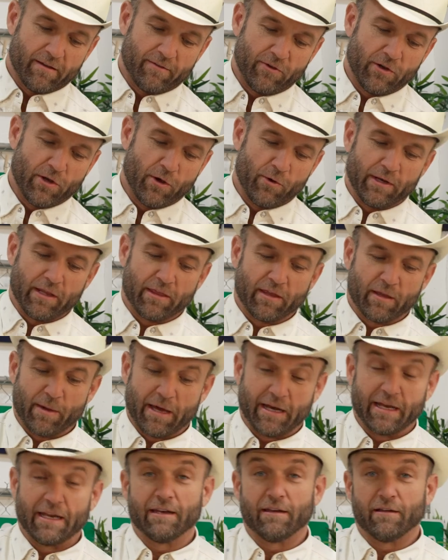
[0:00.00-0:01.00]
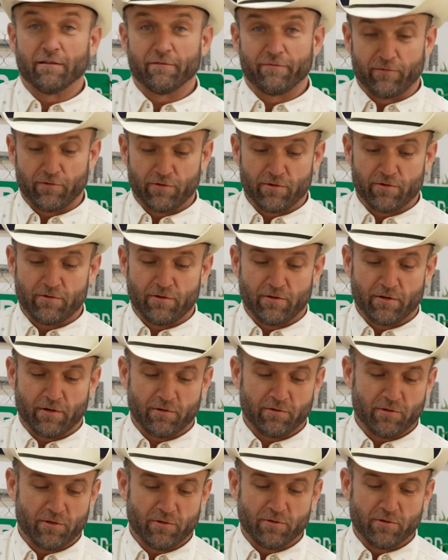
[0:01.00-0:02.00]
If you know anything about Indian food, you
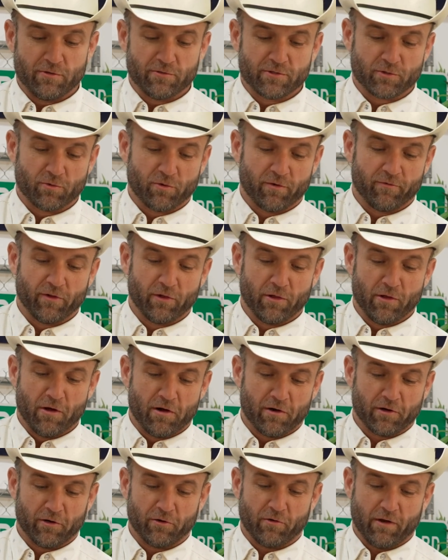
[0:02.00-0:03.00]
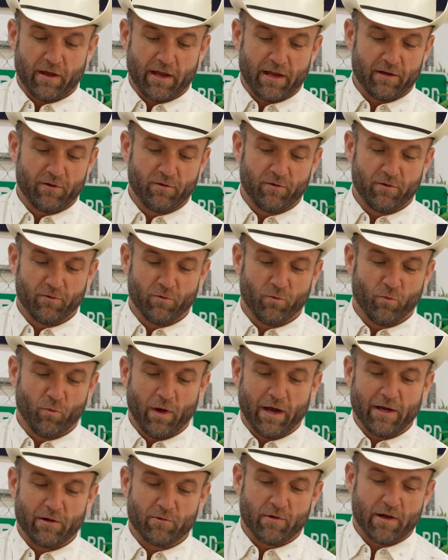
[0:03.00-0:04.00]
know you use sort of a long grain white